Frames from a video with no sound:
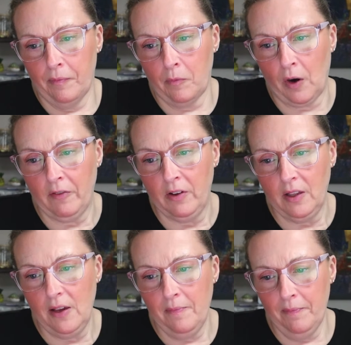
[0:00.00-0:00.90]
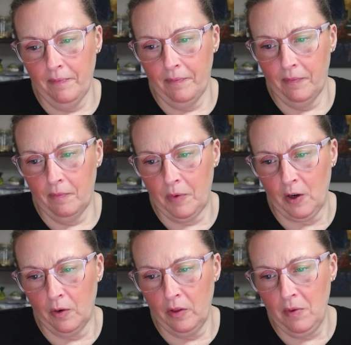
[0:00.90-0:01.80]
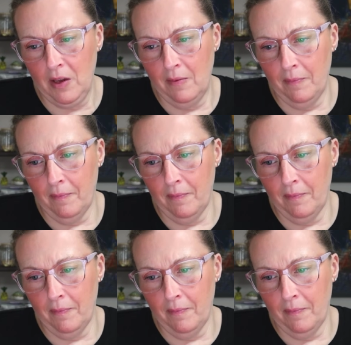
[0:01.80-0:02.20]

privately. Bear with me.